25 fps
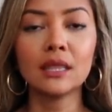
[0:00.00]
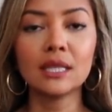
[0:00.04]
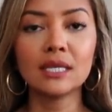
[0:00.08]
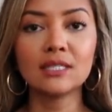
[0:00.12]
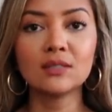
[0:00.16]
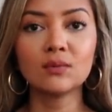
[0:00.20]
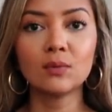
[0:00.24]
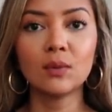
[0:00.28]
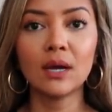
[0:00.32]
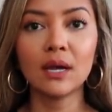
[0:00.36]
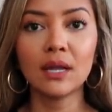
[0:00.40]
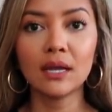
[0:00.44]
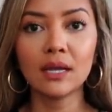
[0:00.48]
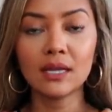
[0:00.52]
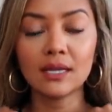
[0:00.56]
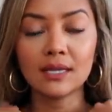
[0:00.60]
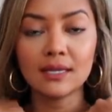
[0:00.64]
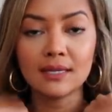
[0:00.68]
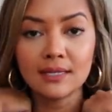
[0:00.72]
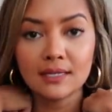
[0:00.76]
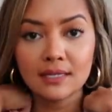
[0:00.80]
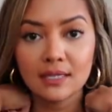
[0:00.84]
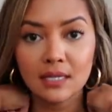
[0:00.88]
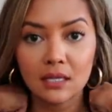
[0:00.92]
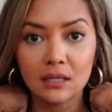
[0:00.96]
This one
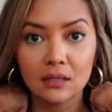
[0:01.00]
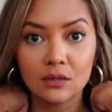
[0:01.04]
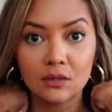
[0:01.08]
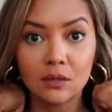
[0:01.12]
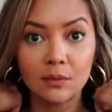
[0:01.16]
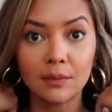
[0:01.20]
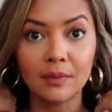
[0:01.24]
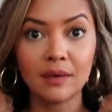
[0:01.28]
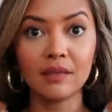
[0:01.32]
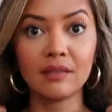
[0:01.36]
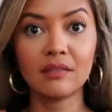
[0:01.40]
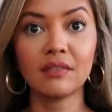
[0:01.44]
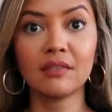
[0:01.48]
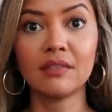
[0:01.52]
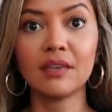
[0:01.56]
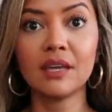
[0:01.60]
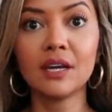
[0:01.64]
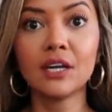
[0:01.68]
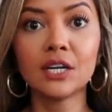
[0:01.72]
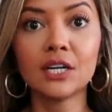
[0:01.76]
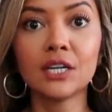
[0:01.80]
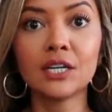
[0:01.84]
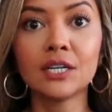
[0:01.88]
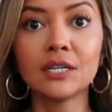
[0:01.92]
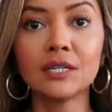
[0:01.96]
is a little bit
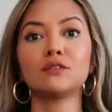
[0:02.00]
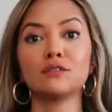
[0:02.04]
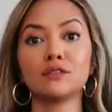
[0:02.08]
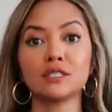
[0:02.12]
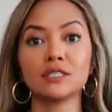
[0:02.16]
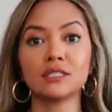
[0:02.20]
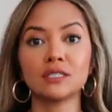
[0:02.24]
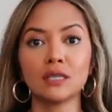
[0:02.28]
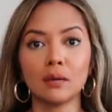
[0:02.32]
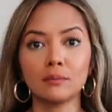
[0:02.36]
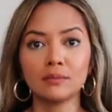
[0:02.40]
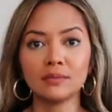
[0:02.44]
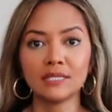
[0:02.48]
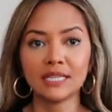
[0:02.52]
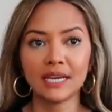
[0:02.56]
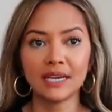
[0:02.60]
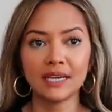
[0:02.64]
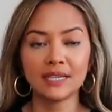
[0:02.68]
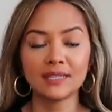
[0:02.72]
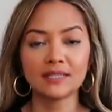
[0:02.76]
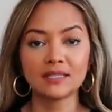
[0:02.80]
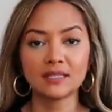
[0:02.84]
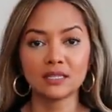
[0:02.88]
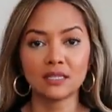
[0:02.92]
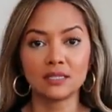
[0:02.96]
thinner. So for some
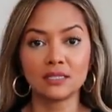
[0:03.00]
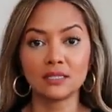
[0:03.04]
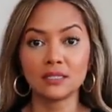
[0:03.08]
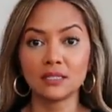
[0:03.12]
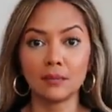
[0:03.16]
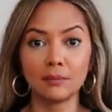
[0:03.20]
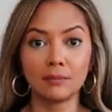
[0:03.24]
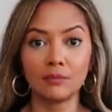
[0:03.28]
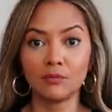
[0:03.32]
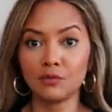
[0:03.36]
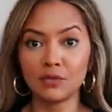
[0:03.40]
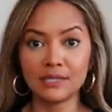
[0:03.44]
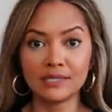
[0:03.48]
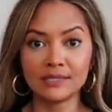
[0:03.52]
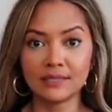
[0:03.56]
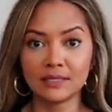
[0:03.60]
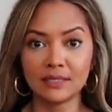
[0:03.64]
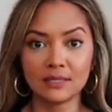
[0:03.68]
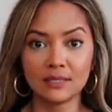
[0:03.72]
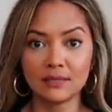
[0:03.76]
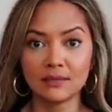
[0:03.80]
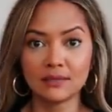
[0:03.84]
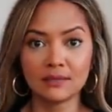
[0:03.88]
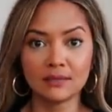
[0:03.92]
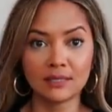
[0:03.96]
days and some
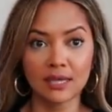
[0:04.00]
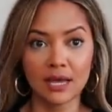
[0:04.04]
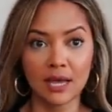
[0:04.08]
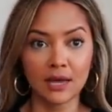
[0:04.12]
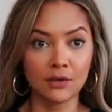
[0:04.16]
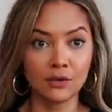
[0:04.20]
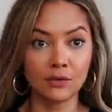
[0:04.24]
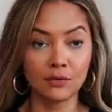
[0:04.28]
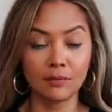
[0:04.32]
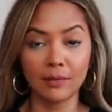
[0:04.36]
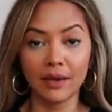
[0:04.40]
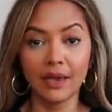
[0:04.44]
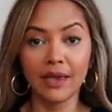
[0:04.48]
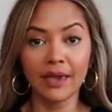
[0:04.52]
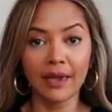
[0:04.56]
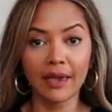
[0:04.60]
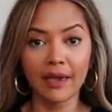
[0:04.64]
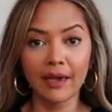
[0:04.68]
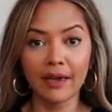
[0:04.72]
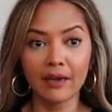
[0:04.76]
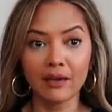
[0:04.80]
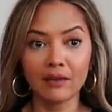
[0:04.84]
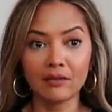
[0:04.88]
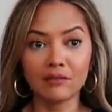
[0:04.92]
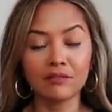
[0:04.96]
reasons that you may
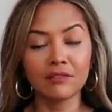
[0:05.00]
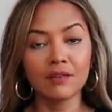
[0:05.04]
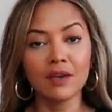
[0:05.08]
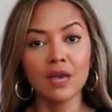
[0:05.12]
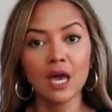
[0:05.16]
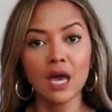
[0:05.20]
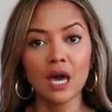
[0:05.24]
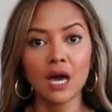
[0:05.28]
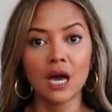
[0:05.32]
have,